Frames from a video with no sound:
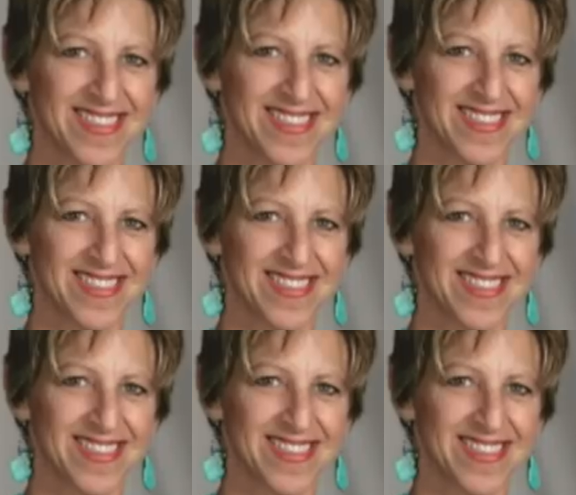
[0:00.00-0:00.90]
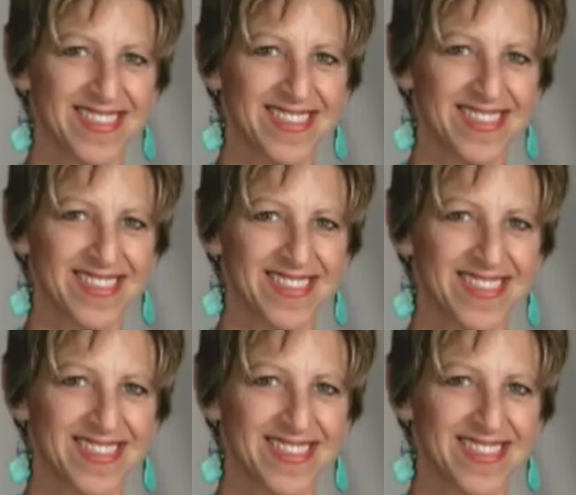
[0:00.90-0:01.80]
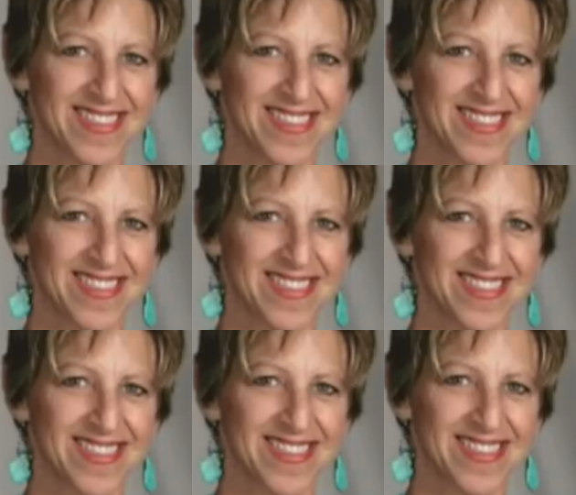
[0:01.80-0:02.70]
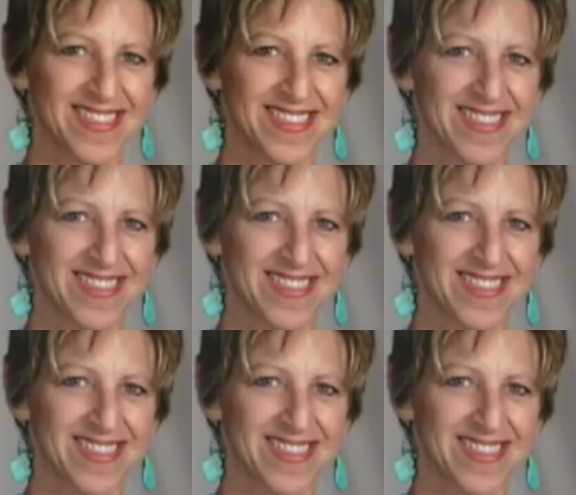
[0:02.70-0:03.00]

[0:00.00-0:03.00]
The person shown says nothing.